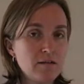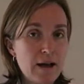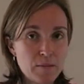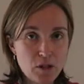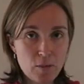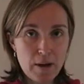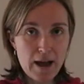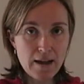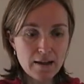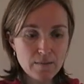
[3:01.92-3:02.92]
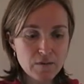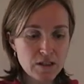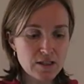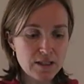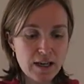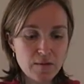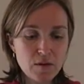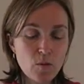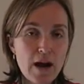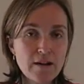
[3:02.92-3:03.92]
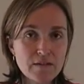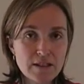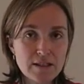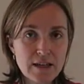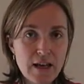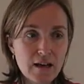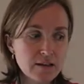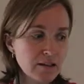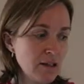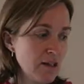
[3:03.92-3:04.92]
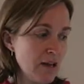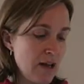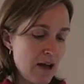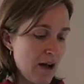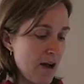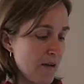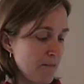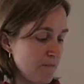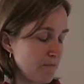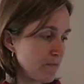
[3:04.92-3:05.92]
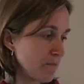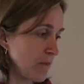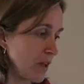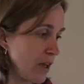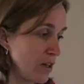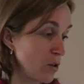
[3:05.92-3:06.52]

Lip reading: laptop bag just to keep the weight of this down. And a